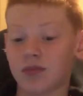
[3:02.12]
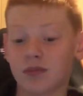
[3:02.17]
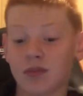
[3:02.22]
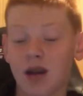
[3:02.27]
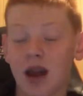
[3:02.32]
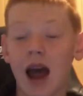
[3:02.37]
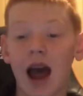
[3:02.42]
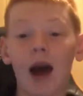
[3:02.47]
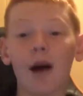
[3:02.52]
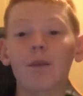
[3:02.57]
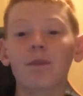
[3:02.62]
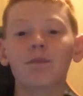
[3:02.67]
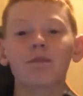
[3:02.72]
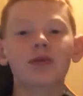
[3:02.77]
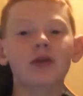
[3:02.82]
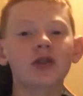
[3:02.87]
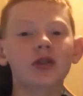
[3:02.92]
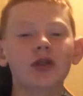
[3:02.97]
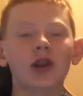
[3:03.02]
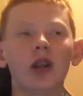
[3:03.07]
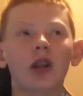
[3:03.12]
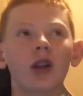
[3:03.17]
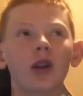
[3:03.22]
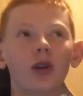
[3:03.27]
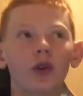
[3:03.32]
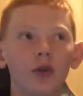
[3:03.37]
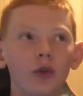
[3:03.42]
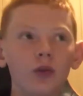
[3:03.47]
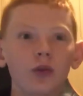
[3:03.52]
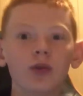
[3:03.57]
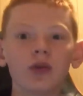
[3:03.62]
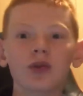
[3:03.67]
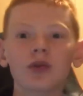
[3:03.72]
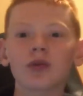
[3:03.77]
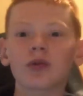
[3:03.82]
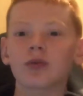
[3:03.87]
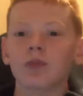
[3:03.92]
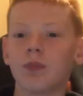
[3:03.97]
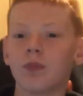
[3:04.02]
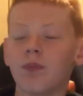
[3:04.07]
absolute
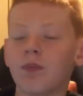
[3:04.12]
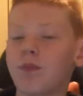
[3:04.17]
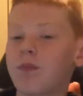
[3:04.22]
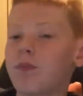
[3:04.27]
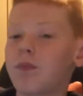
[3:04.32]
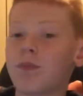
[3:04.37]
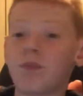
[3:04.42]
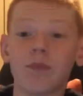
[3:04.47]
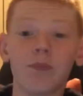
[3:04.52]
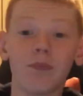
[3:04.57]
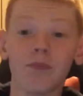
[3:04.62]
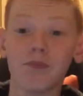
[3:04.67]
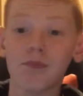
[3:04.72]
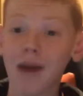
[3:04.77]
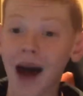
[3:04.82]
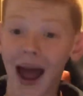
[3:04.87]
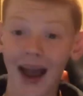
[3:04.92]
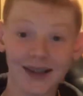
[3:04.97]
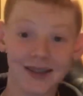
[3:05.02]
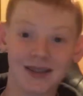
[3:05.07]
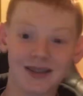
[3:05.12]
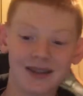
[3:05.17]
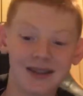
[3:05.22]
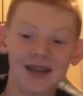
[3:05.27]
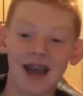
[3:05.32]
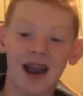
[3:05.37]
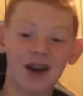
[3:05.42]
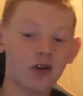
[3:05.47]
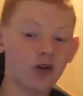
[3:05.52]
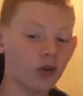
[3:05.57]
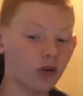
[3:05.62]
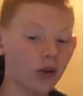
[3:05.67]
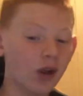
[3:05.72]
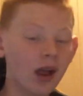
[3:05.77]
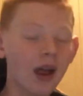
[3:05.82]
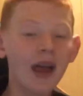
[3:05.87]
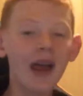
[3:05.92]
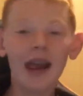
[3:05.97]
mad tackle